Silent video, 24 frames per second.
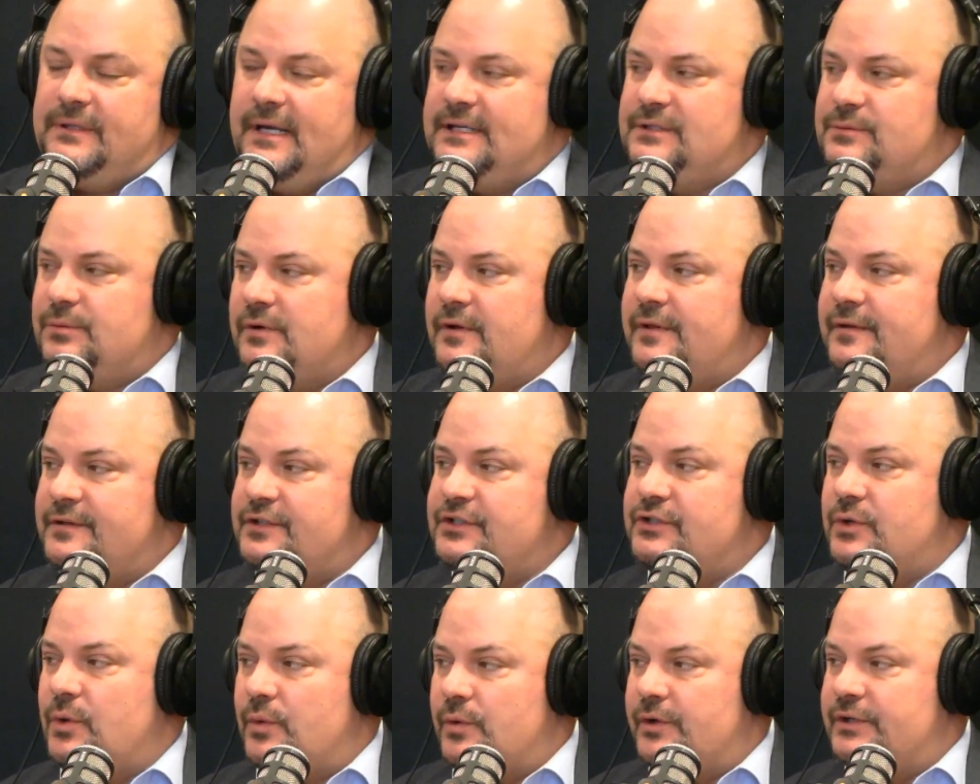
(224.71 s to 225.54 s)
days worth of
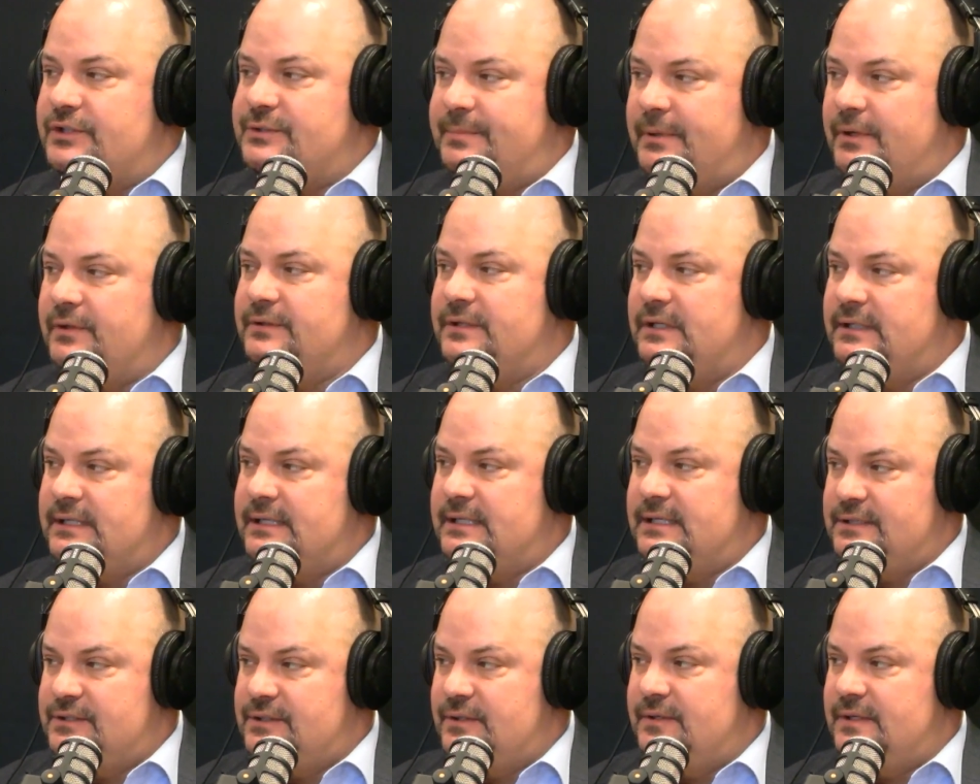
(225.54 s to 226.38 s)
storage built into
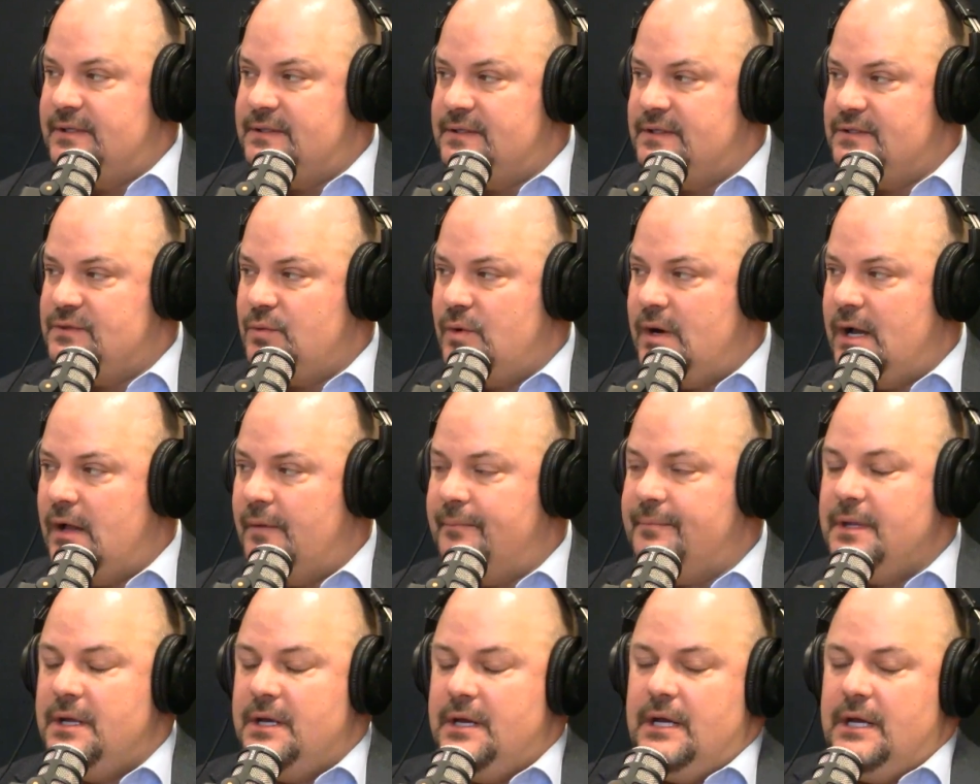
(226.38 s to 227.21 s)
these units as well.